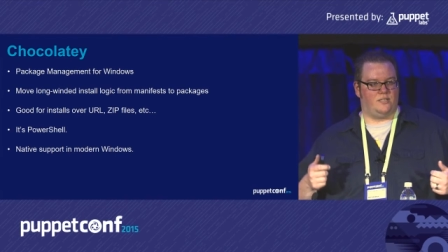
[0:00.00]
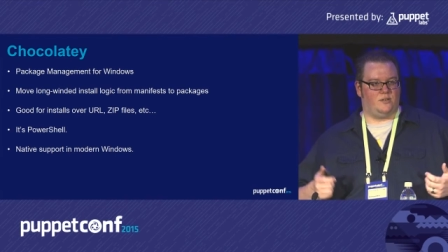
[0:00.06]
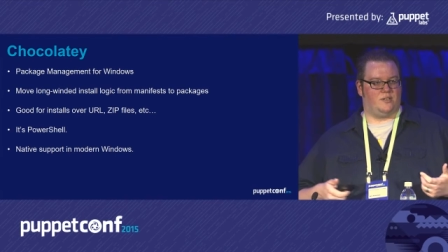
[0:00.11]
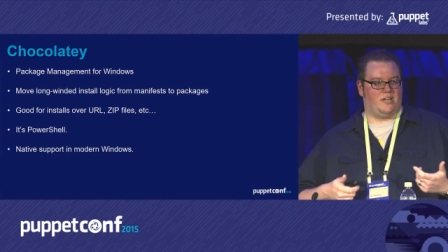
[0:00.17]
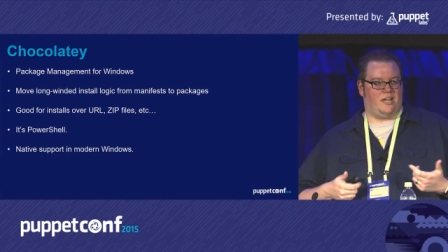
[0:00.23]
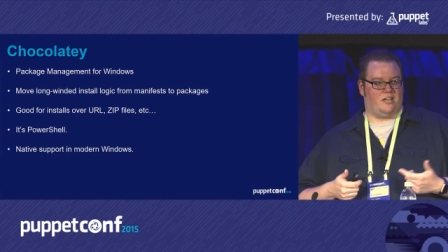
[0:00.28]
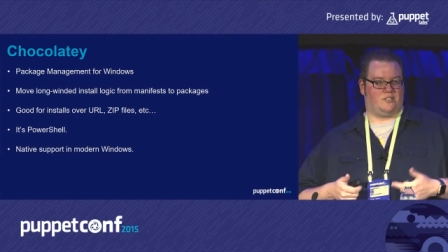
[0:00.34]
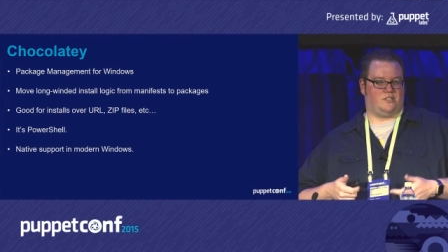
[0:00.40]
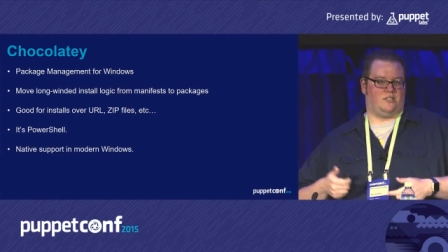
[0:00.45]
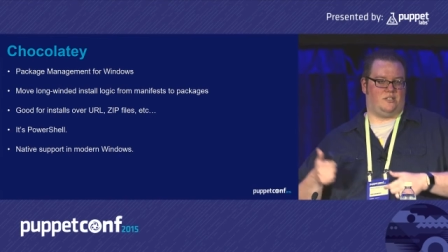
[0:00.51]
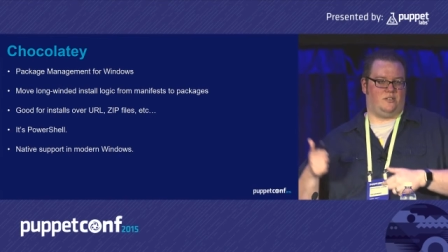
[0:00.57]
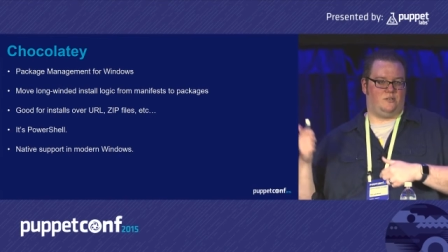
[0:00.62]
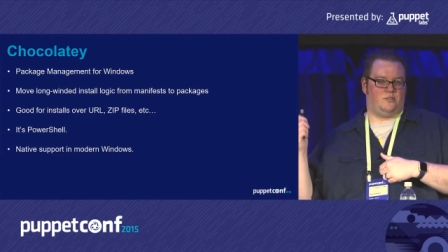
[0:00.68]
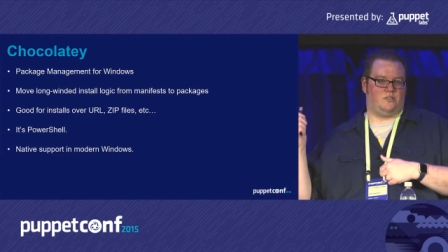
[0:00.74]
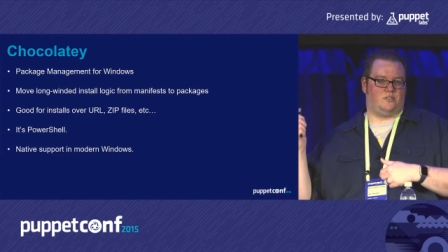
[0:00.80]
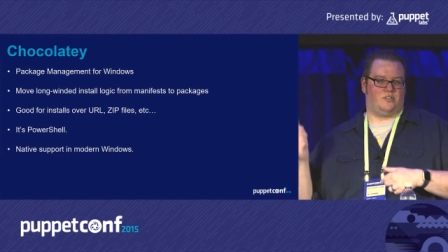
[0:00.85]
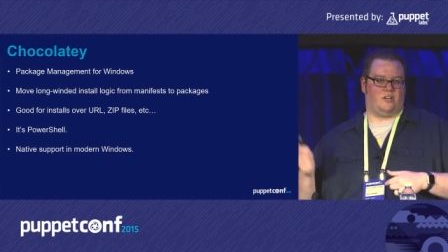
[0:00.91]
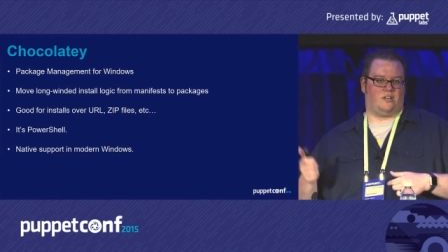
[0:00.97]
you can actually
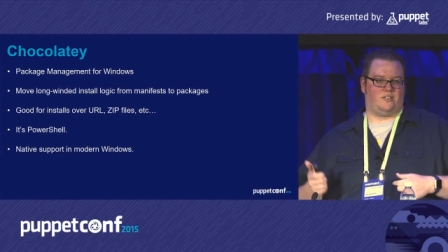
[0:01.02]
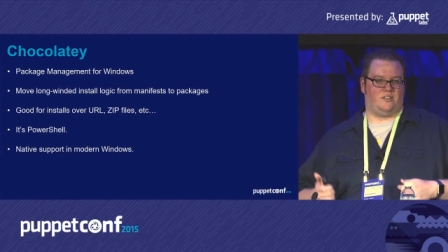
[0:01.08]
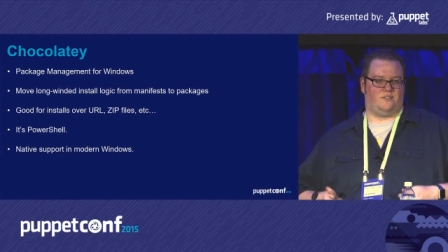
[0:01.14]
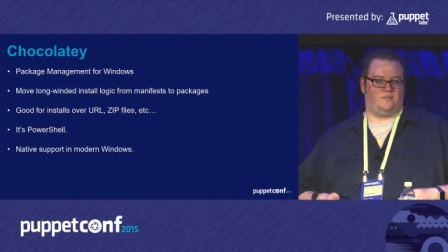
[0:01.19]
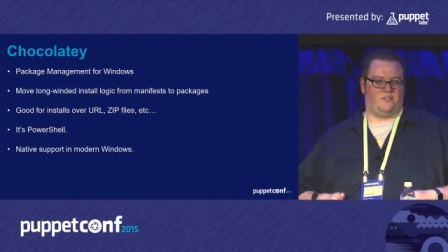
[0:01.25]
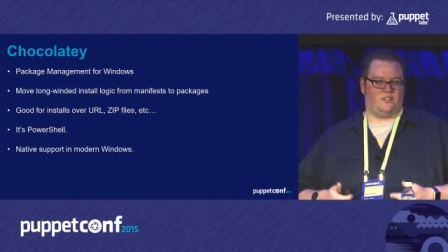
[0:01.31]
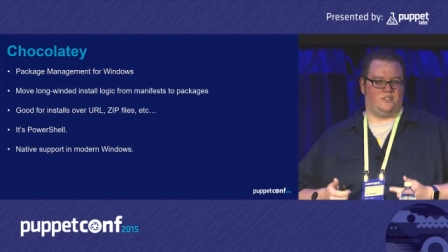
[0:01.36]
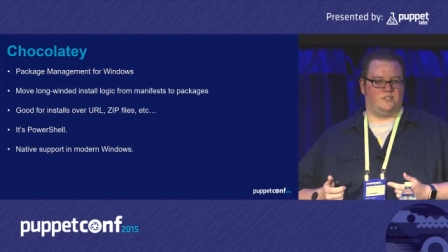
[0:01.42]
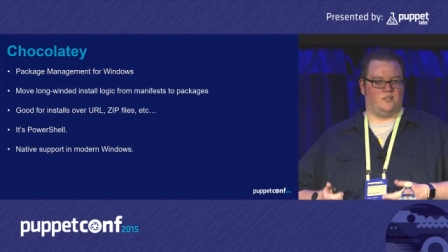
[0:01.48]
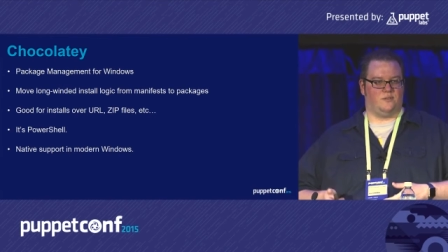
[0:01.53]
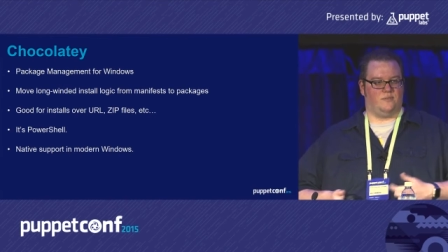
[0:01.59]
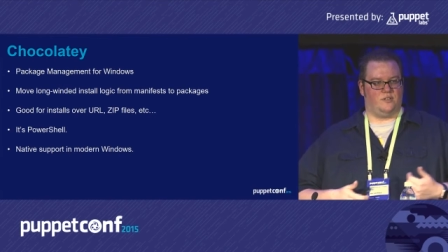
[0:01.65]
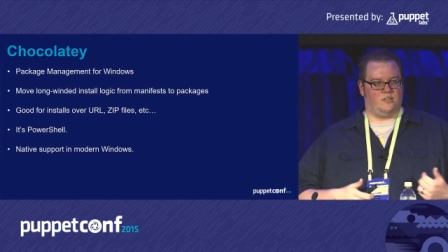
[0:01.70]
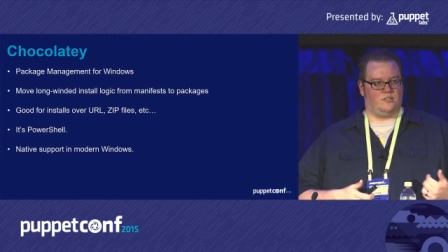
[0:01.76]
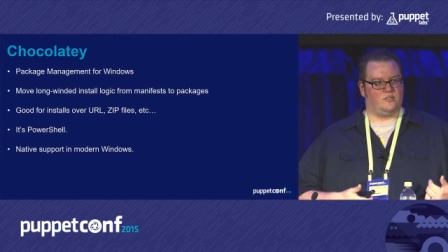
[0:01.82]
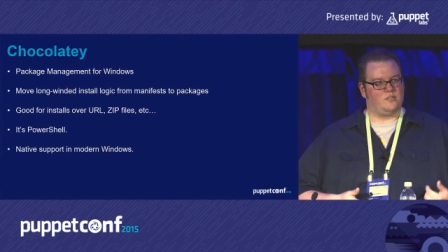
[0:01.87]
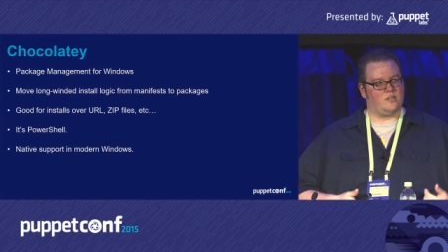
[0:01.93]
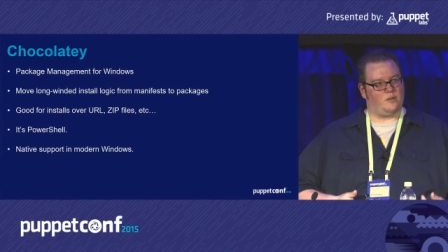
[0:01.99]
use your Chocolatey feed server
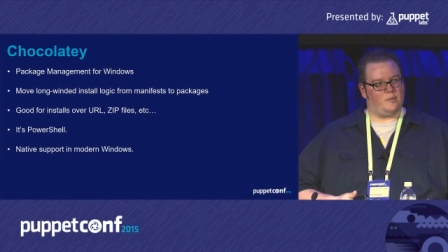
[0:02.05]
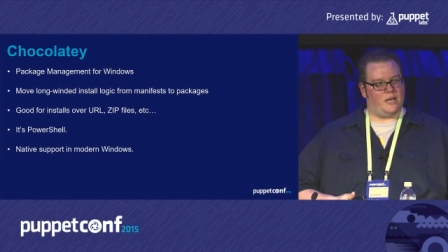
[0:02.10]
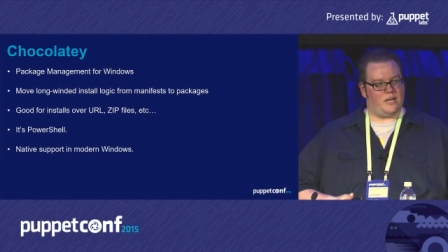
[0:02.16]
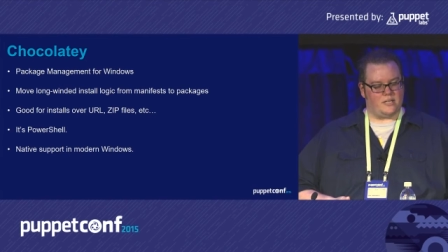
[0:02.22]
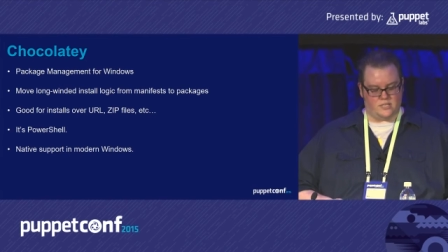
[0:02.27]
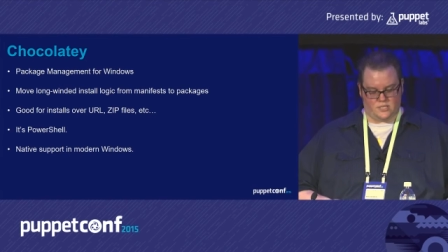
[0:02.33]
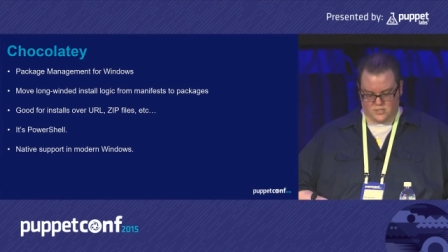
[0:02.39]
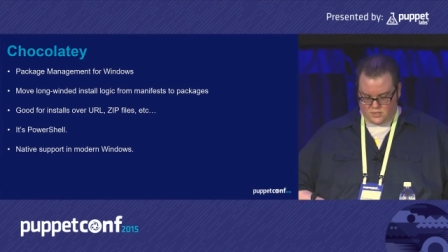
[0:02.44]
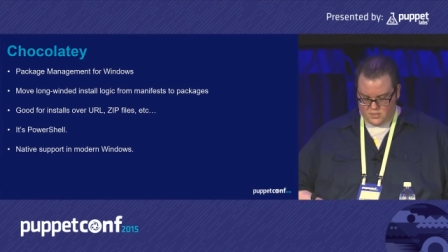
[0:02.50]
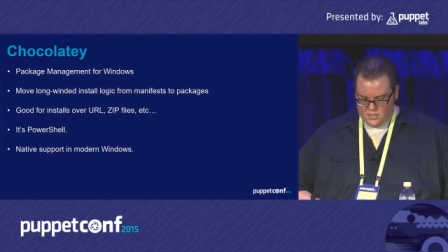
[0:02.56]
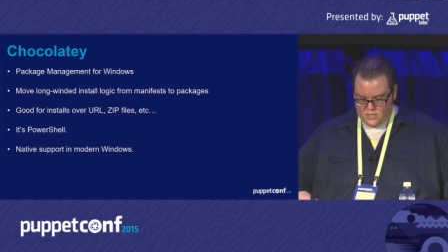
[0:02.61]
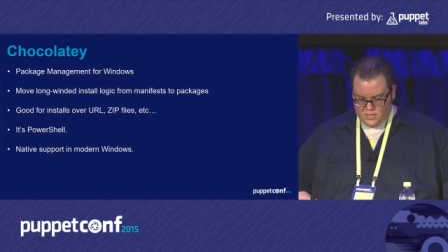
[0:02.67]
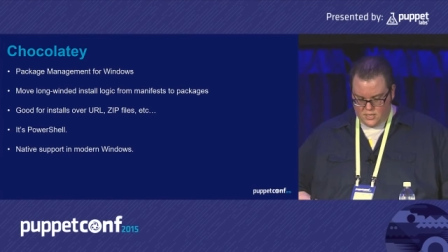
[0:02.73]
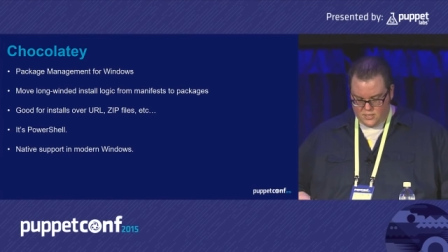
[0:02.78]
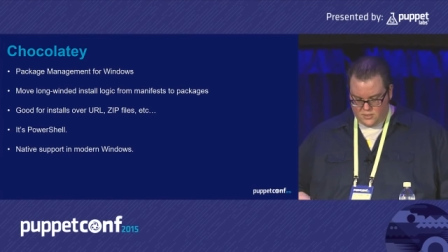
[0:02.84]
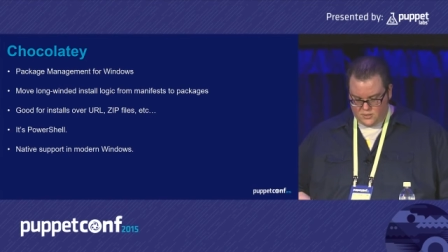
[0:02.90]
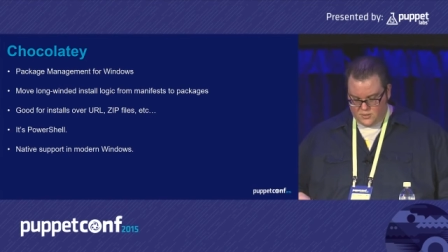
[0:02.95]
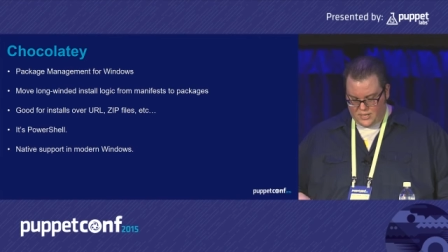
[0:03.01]
and install packages.
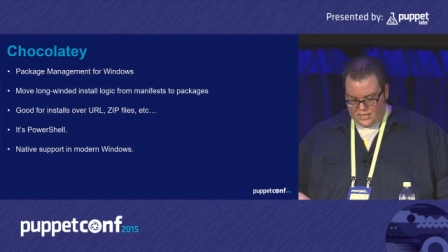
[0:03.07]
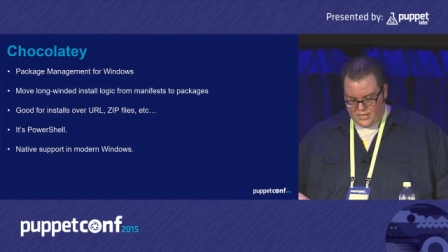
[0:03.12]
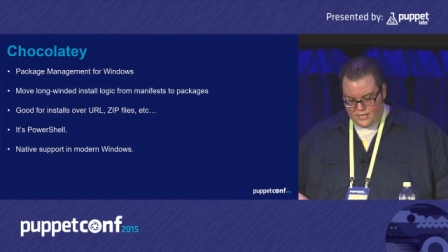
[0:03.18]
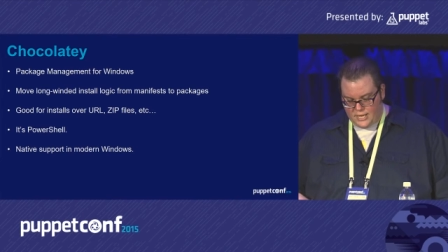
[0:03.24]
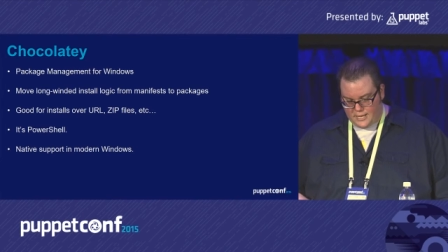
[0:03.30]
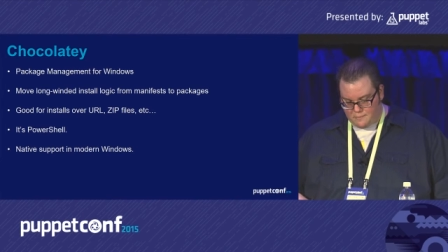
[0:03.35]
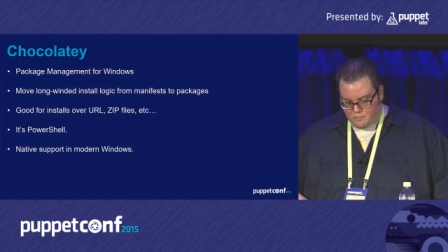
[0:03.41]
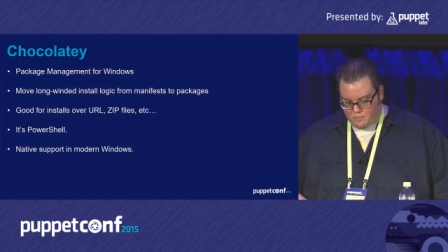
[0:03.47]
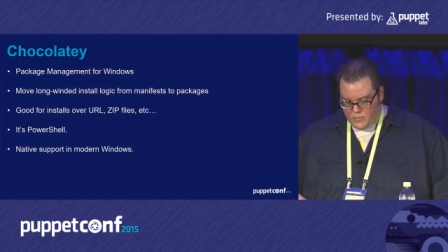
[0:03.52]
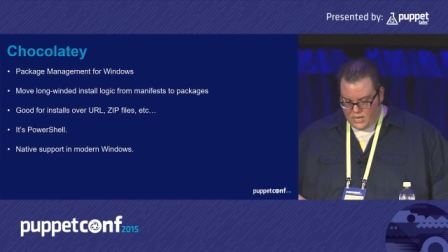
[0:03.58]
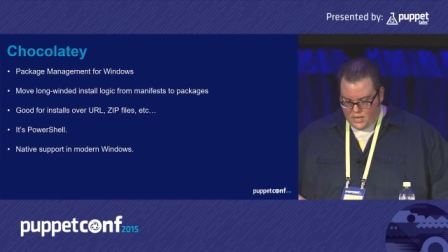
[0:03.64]
It's kind of neat.